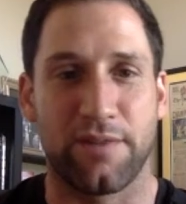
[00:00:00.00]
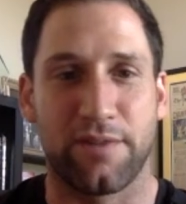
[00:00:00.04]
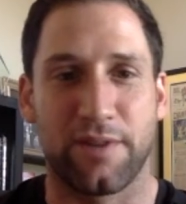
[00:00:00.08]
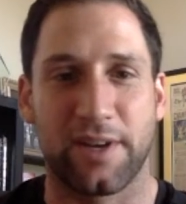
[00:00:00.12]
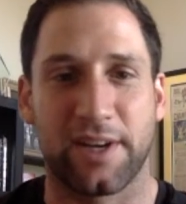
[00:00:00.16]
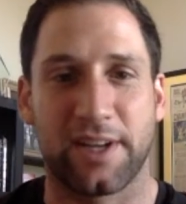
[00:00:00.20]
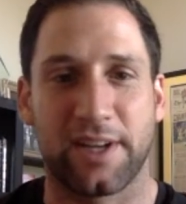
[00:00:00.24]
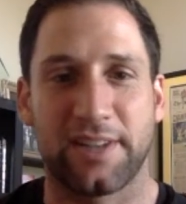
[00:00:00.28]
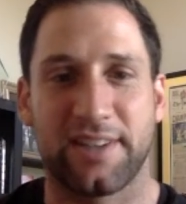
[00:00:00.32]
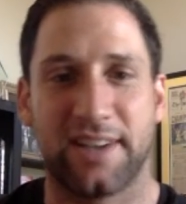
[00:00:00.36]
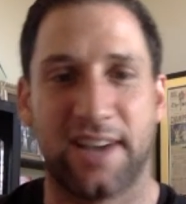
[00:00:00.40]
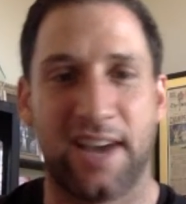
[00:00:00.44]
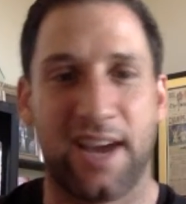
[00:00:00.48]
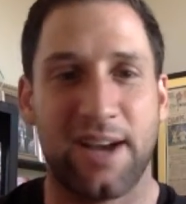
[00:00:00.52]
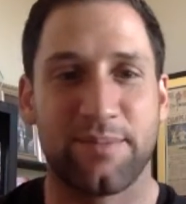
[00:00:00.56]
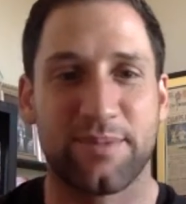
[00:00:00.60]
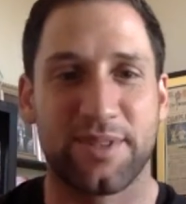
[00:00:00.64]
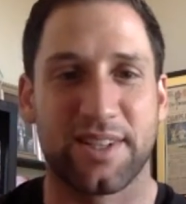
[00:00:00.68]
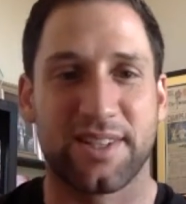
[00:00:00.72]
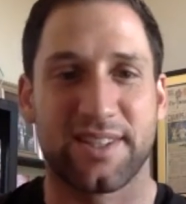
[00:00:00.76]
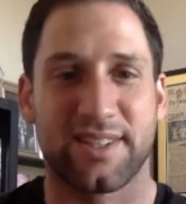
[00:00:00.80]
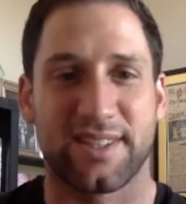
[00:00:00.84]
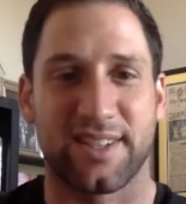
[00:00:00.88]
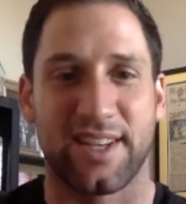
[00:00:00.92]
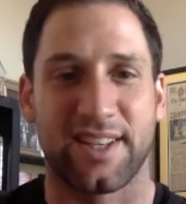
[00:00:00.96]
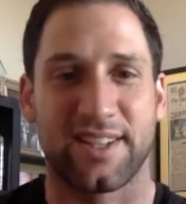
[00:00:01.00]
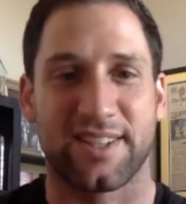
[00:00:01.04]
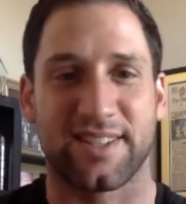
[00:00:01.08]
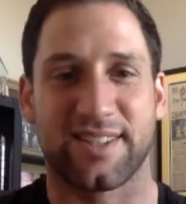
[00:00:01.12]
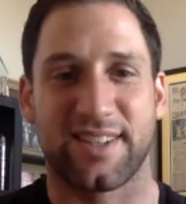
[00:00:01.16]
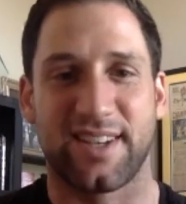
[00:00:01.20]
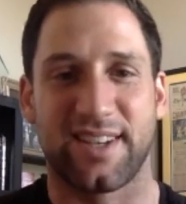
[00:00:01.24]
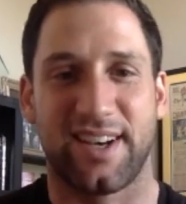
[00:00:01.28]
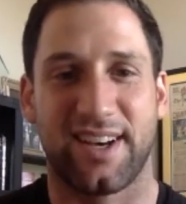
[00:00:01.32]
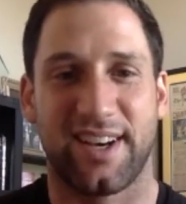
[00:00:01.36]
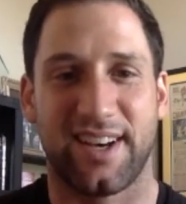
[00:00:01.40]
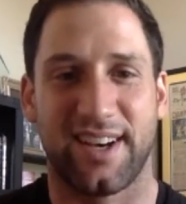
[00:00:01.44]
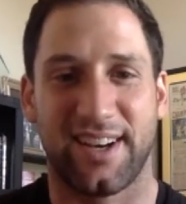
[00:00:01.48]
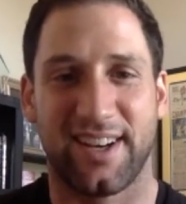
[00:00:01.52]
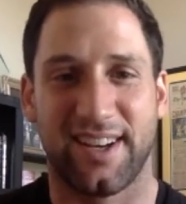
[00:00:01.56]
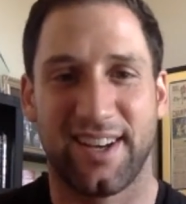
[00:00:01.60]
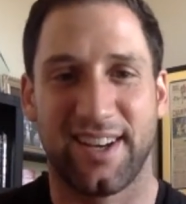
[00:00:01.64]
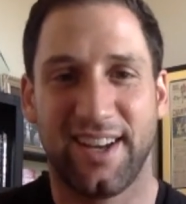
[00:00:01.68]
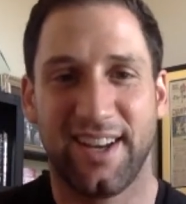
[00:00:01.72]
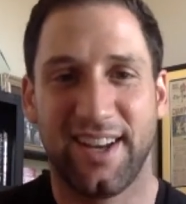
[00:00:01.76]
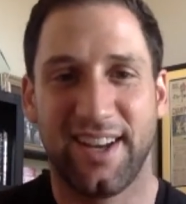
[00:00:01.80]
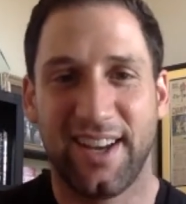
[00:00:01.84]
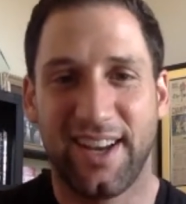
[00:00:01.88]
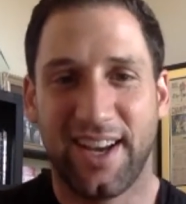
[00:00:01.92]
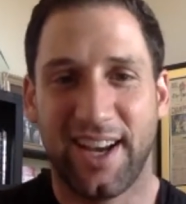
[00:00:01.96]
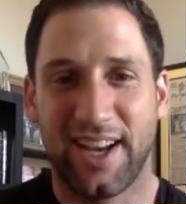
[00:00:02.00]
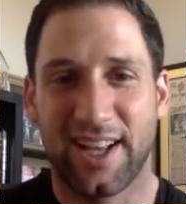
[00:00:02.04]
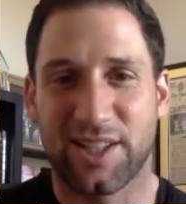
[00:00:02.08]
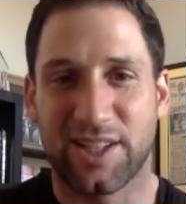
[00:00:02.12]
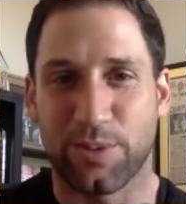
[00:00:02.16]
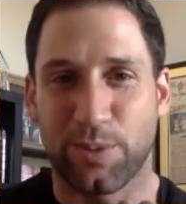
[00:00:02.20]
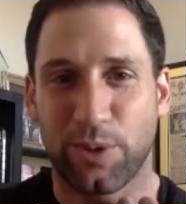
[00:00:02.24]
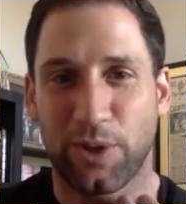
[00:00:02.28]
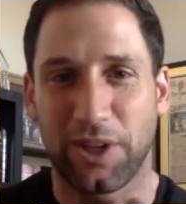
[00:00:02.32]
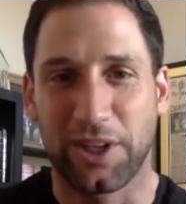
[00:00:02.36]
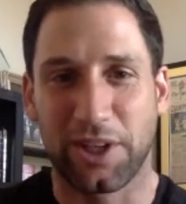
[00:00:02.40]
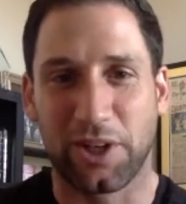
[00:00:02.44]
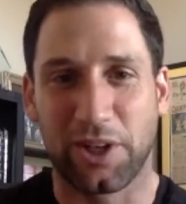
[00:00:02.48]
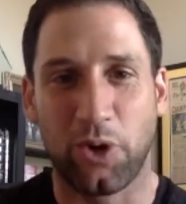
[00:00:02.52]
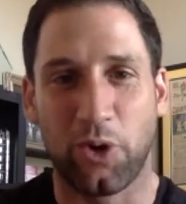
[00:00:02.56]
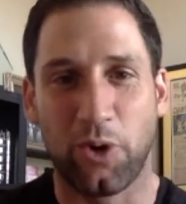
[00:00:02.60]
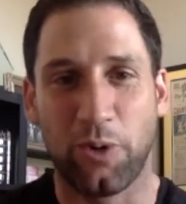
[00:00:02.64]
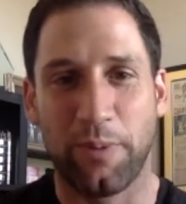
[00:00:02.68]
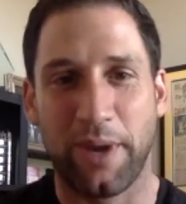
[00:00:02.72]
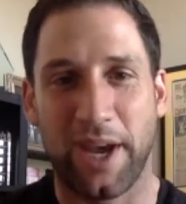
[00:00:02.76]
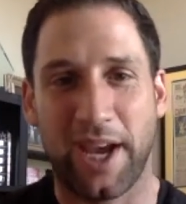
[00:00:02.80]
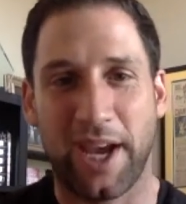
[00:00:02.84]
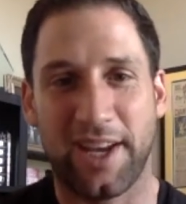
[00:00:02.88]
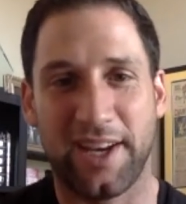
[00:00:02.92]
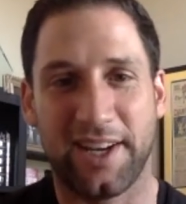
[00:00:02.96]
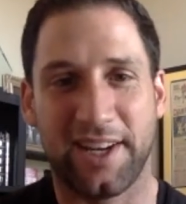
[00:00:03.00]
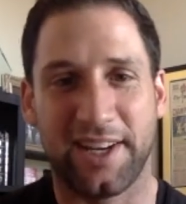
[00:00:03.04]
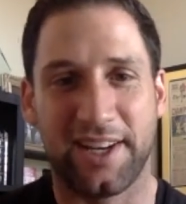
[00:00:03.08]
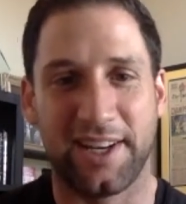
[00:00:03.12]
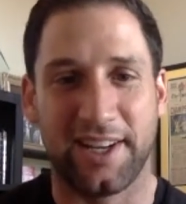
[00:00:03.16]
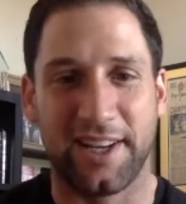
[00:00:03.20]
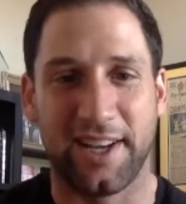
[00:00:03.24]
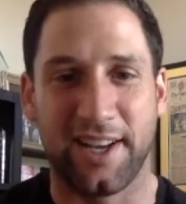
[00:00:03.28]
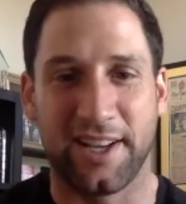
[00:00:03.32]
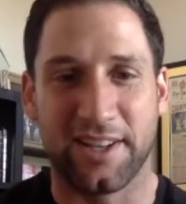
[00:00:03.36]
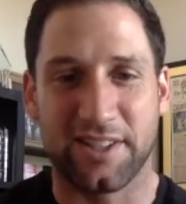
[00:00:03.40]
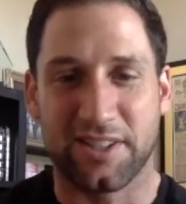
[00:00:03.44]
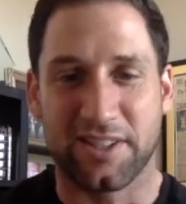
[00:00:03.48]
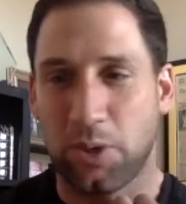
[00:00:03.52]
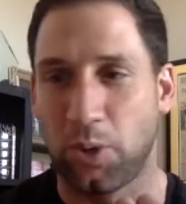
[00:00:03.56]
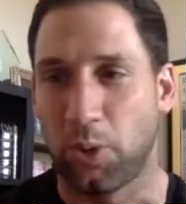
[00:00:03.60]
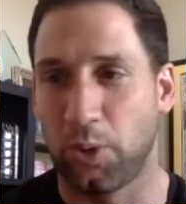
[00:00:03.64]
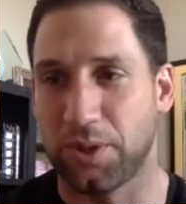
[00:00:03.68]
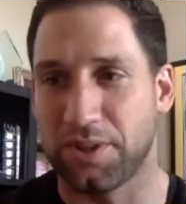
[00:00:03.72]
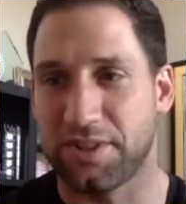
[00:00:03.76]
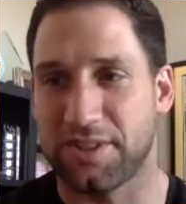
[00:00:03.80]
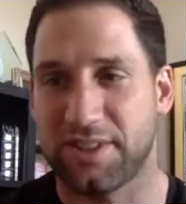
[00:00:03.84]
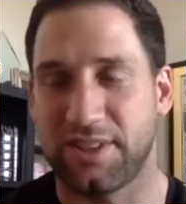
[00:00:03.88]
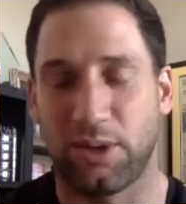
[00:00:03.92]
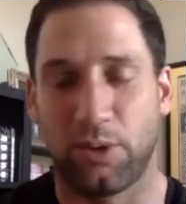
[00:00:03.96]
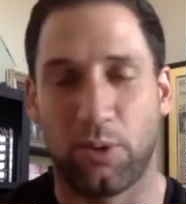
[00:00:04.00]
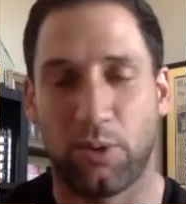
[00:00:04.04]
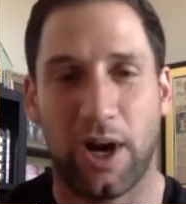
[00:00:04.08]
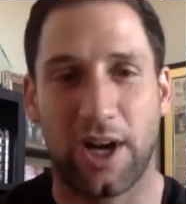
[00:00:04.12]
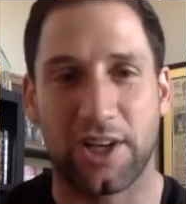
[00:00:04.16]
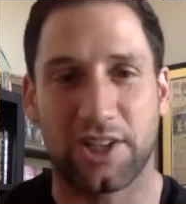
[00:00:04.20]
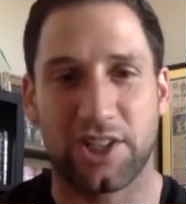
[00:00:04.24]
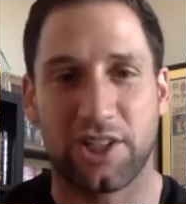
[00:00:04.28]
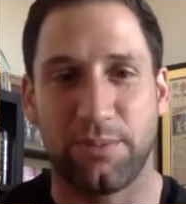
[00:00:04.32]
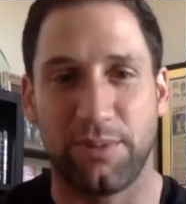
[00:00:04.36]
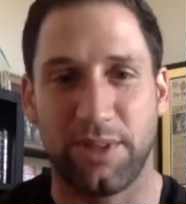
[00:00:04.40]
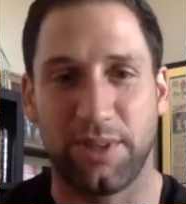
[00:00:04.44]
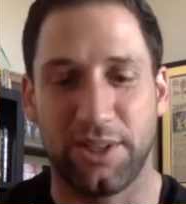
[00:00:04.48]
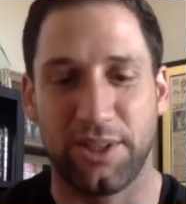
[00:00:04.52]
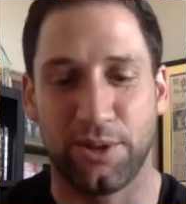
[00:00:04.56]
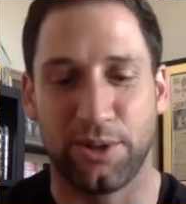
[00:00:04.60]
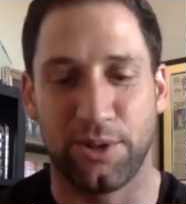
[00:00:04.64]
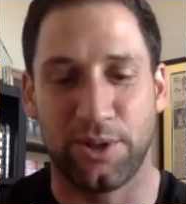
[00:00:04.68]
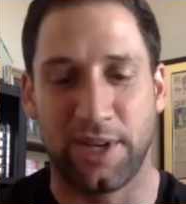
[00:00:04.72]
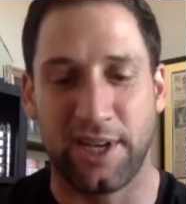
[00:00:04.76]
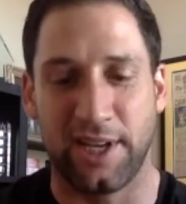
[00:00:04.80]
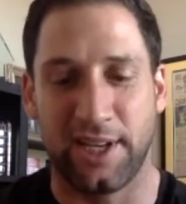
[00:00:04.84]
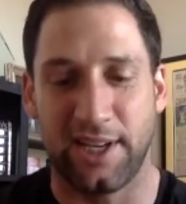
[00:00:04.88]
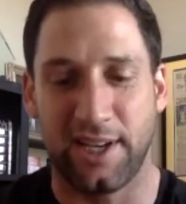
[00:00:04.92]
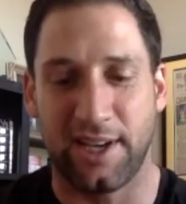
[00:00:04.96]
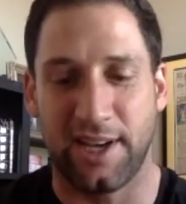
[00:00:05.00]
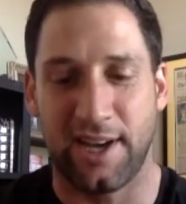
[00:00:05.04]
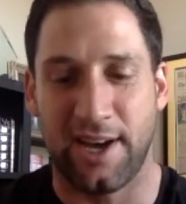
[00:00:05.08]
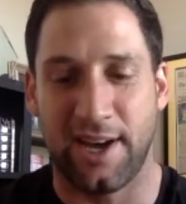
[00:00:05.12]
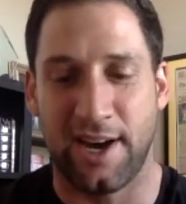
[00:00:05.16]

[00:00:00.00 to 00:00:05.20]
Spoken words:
freaking times. It's really cool, man. And it's cool to still watch you be doing it.